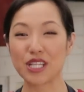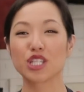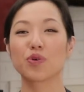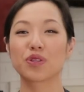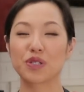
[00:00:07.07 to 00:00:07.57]

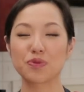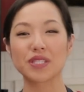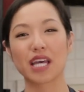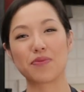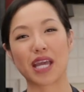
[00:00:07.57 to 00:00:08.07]
So with
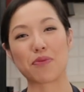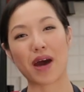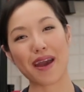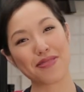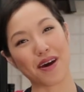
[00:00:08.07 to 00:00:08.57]
Christmas coming up,
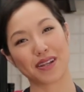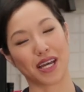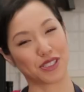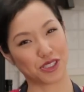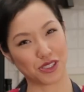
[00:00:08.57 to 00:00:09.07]
I thought
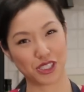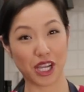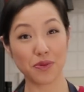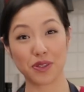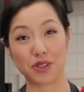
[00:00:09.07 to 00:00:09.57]
I should
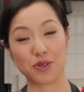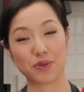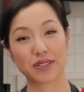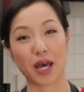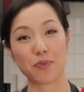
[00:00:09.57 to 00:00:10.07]
share with you
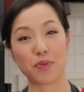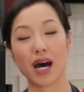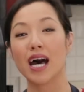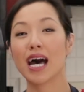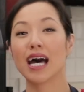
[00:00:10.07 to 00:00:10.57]

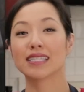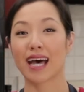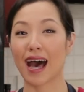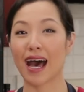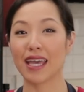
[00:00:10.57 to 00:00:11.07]
some
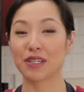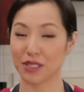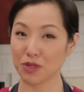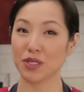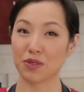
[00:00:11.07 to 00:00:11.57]
Thai
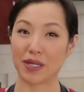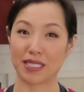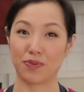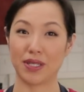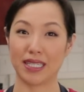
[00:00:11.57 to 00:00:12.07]
Christmas
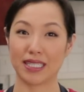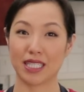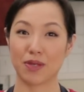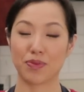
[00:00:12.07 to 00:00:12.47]
recipes.